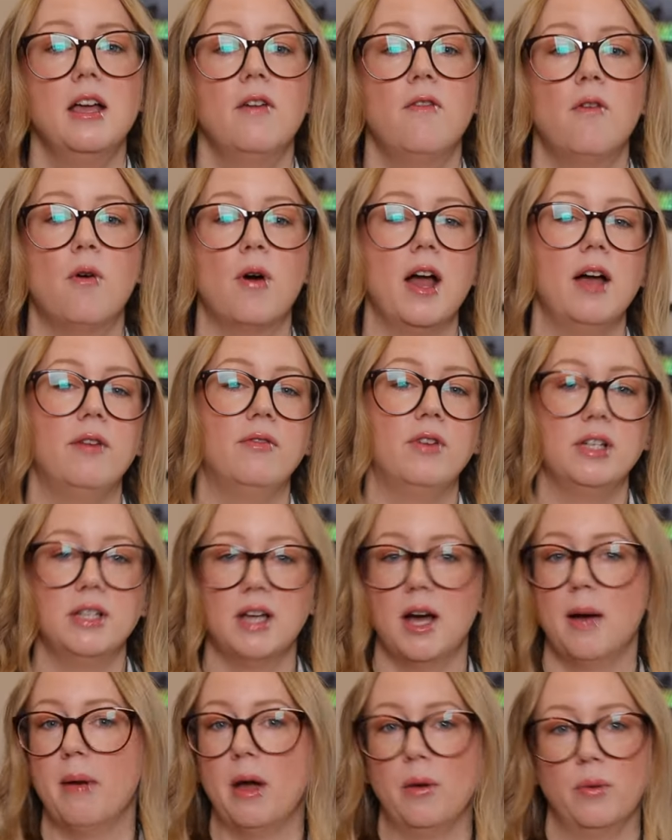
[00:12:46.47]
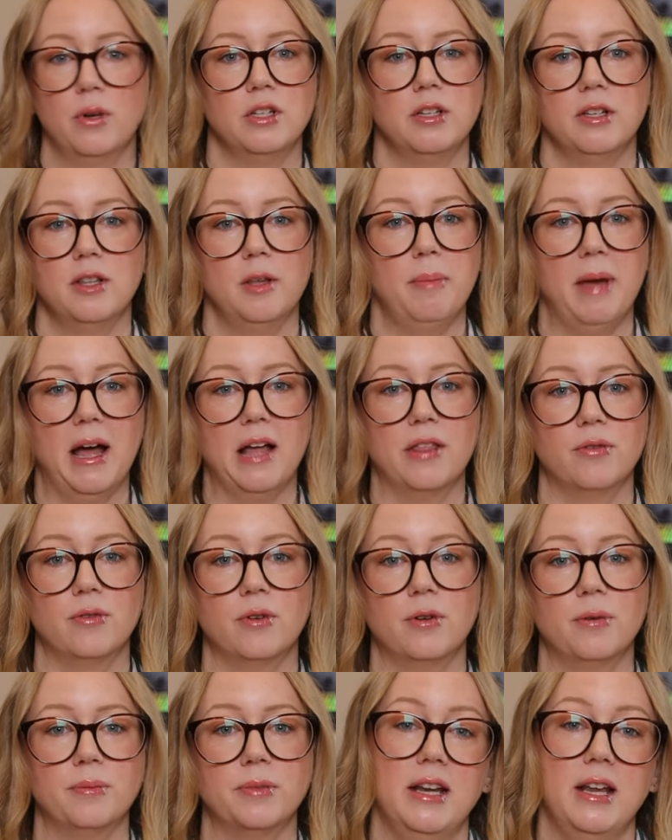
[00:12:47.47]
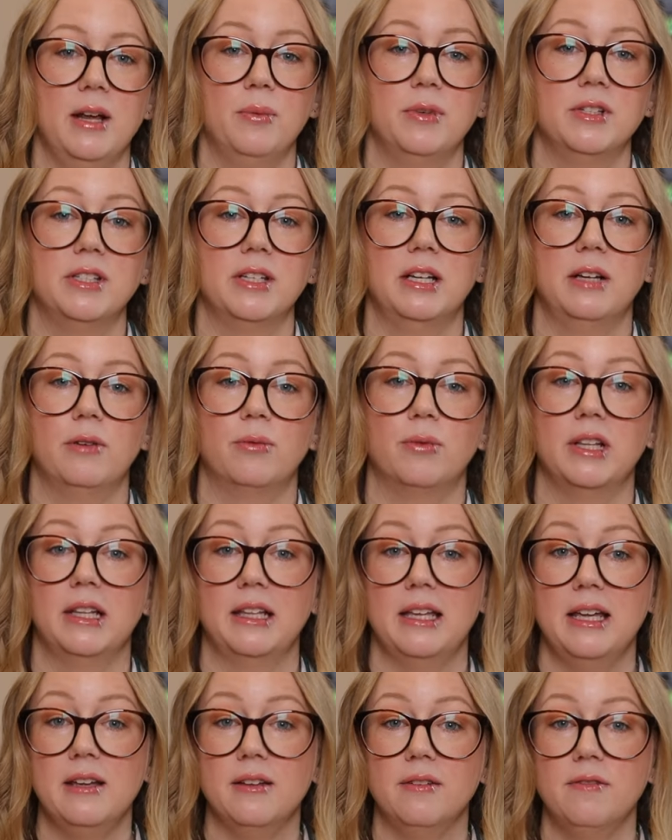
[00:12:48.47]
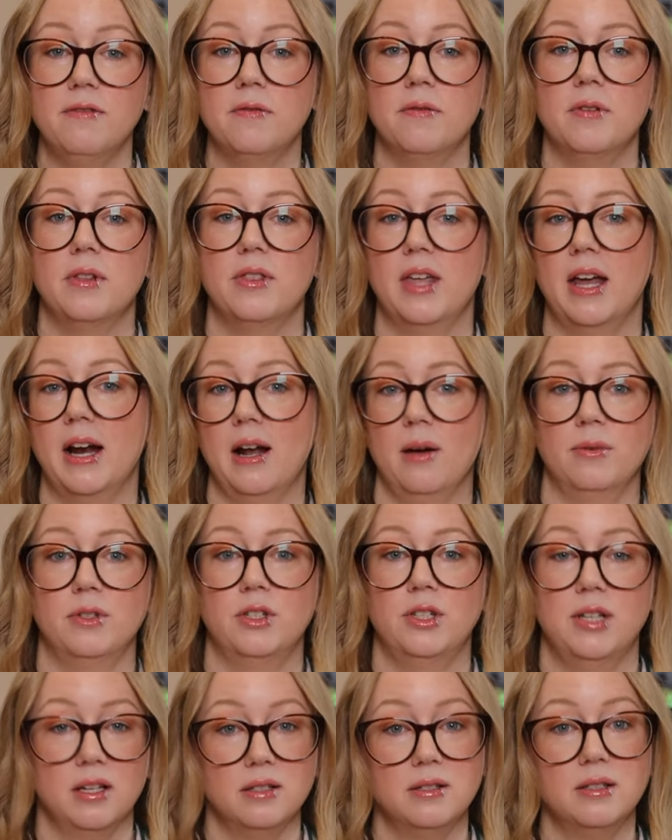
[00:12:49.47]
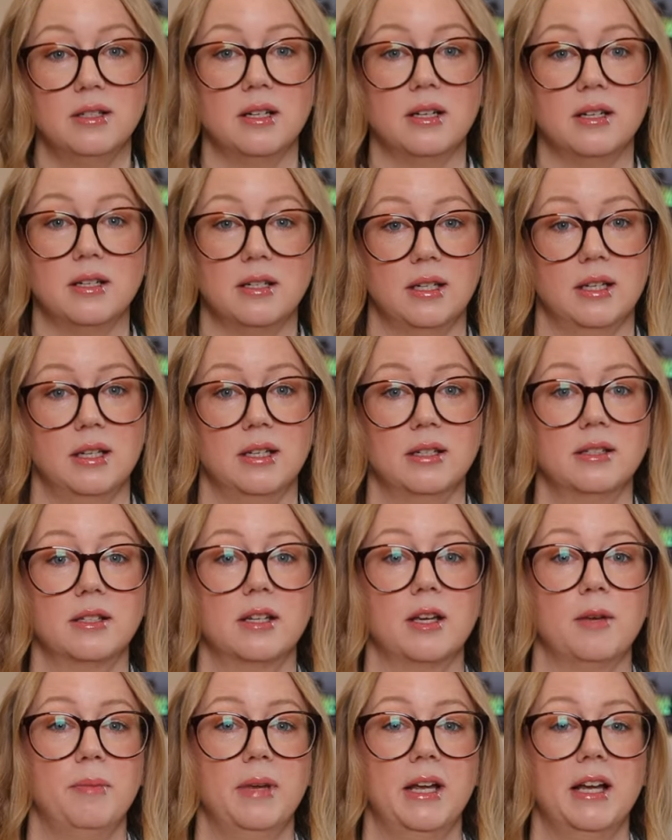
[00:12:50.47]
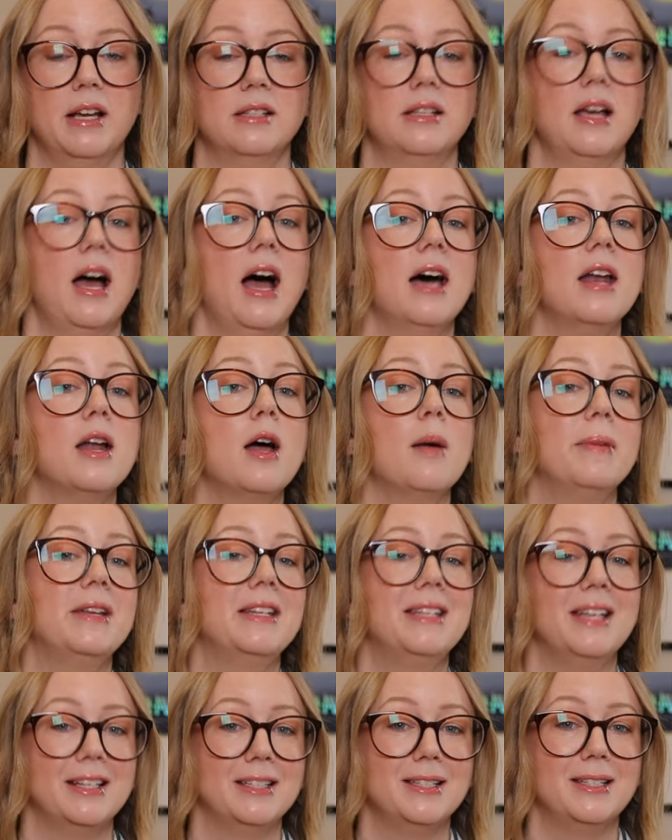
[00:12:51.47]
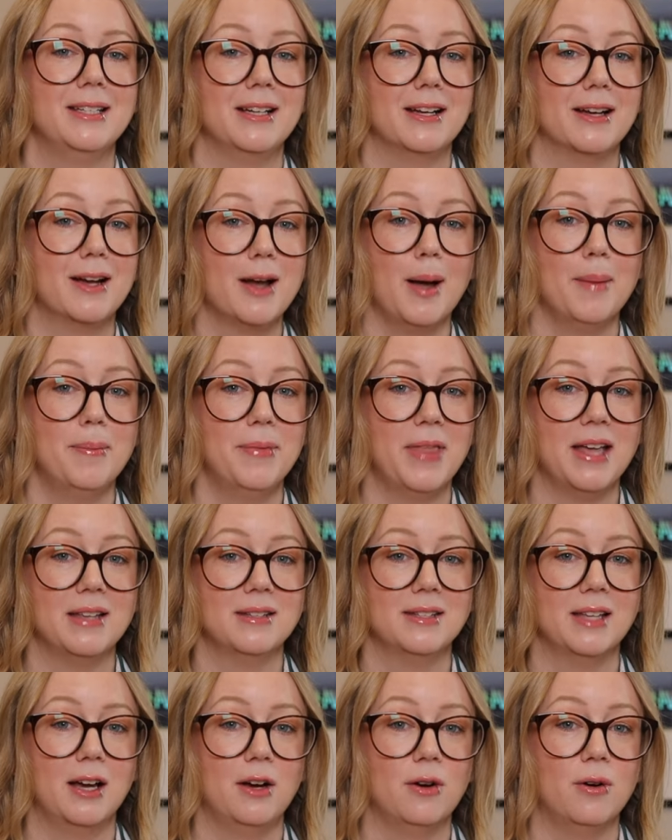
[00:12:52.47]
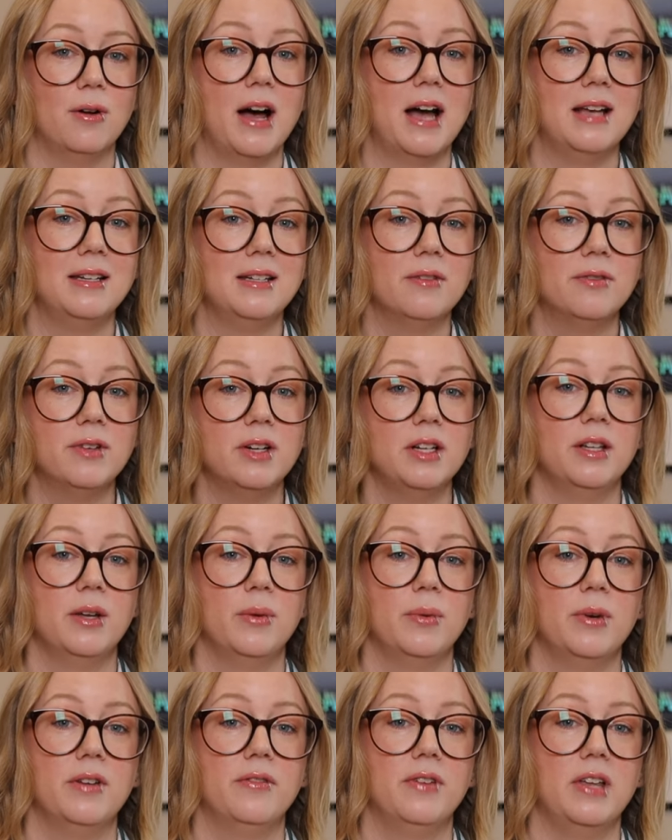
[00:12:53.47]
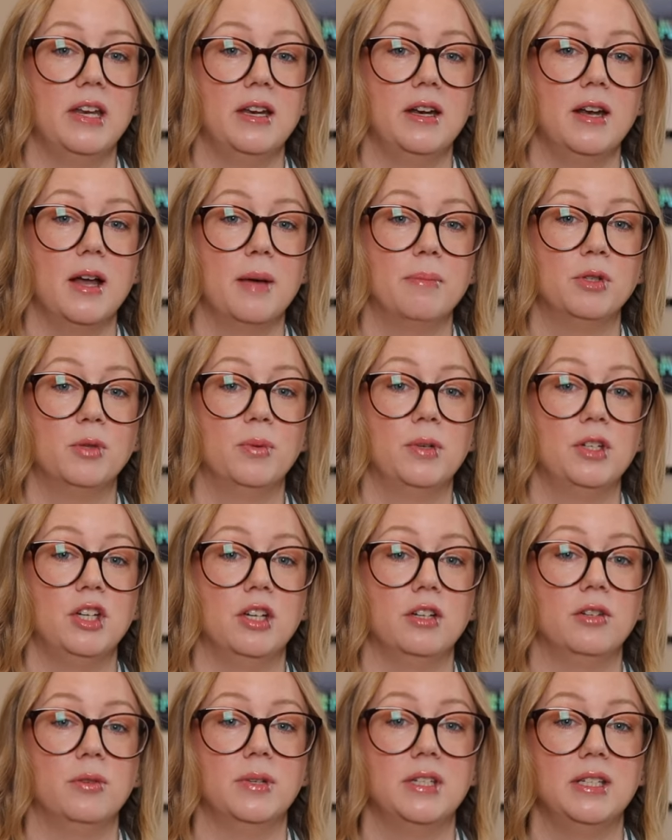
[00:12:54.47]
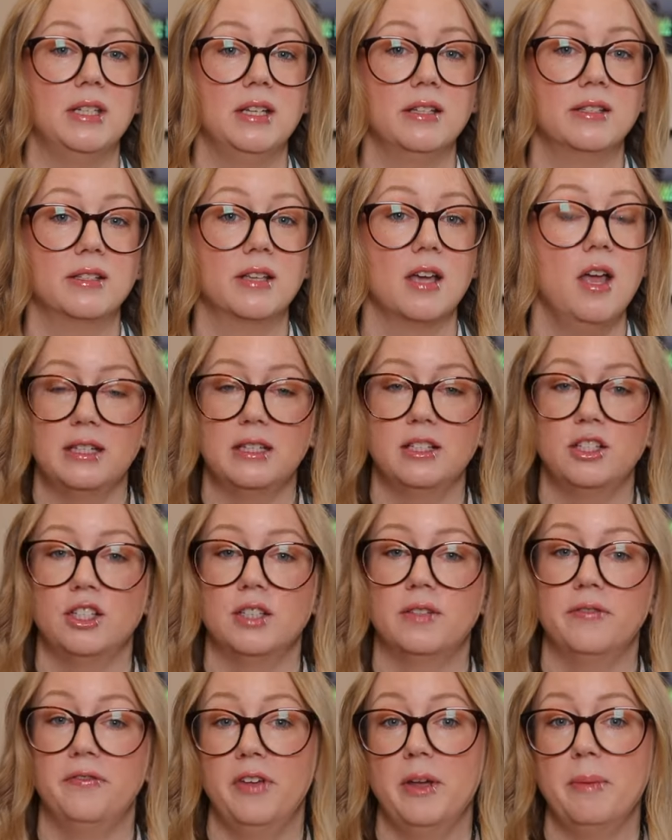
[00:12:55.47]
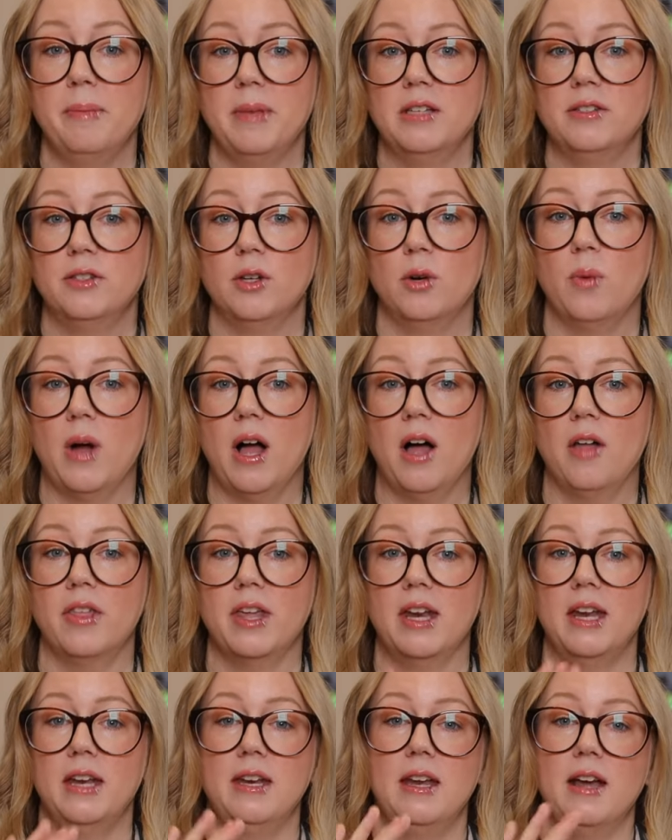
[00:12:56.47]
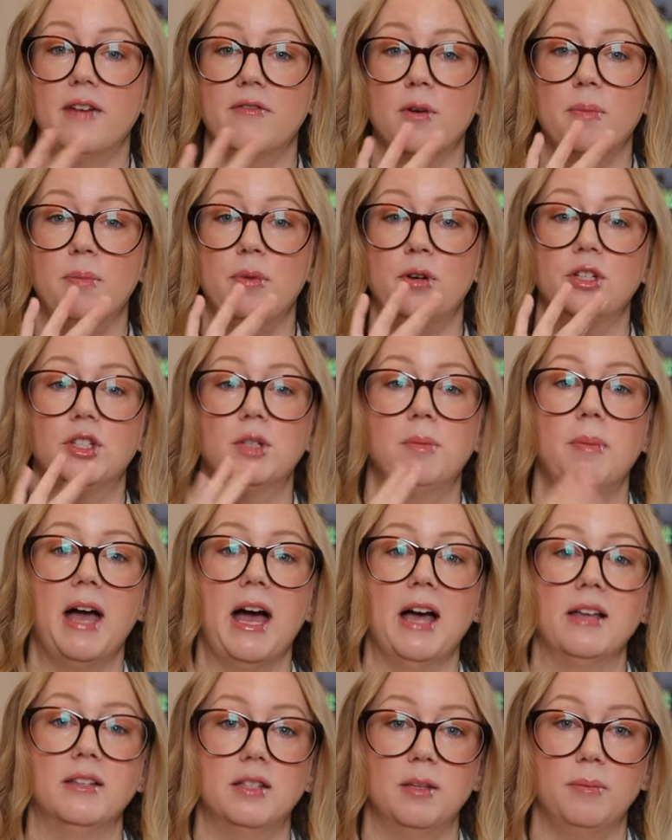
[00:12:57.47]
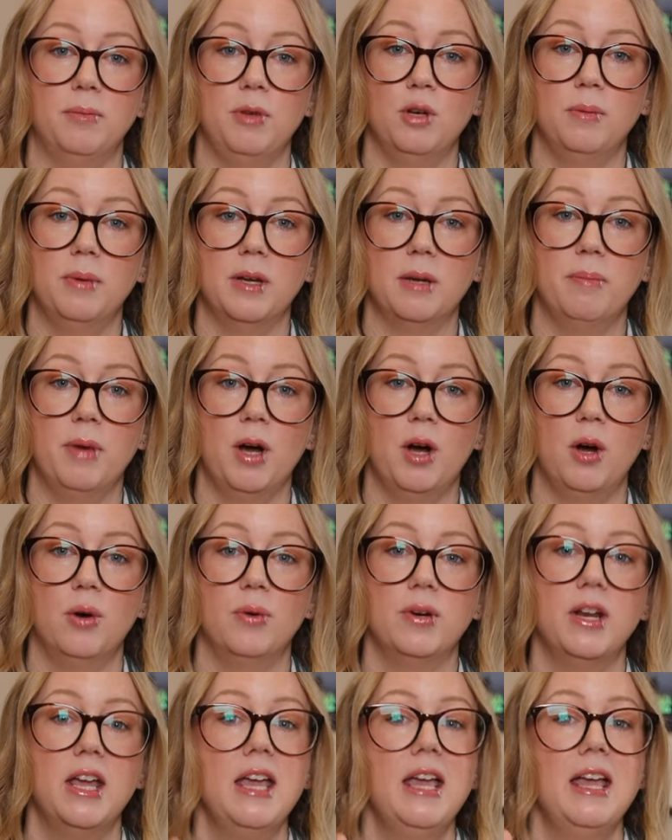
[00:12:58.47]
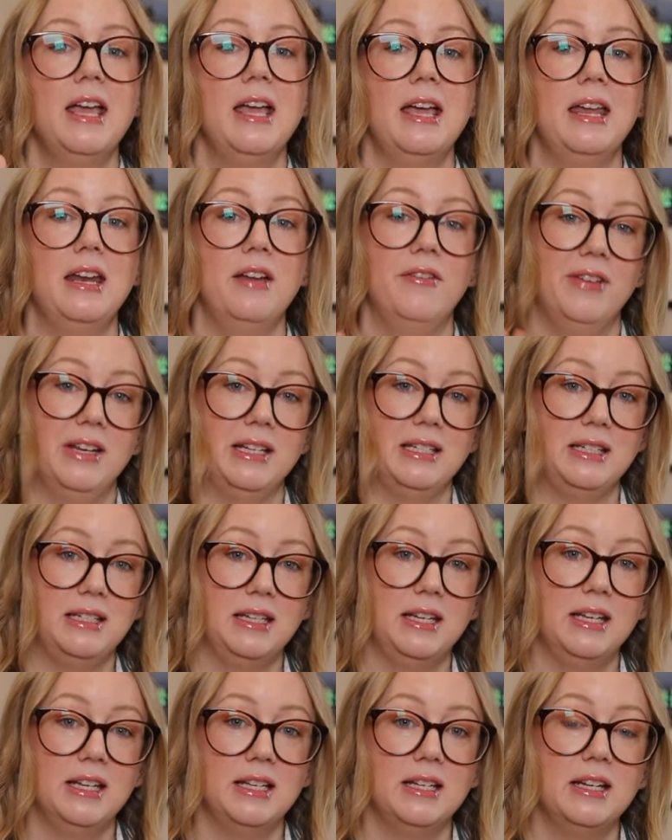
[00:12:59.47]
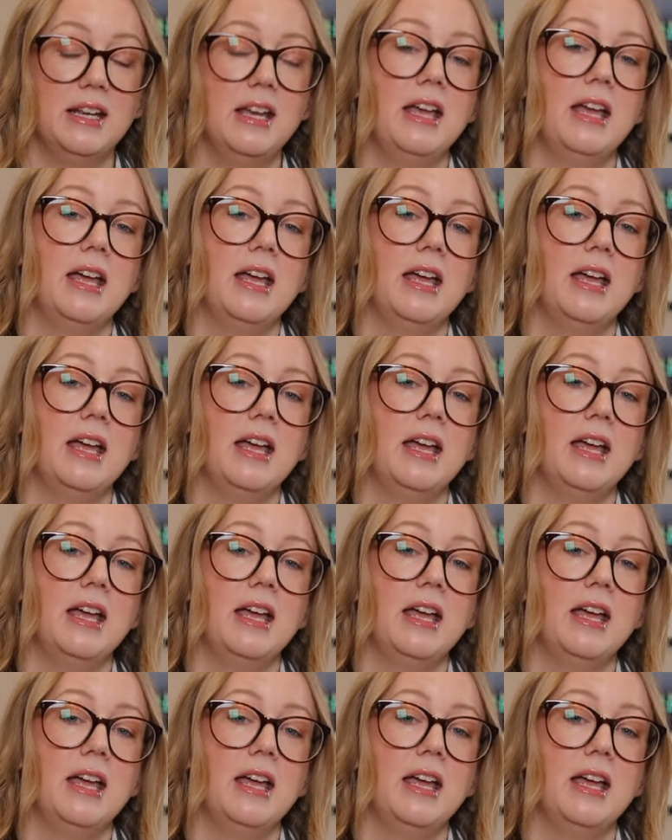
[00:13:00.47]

for every time I went to the bathroom. It was a relief that I was testing a disc because had I been testing a cup that cycle, I definitely would have ended up switching to a disc. This just fit me so well that it never pushed past the pubic bone. And if it did,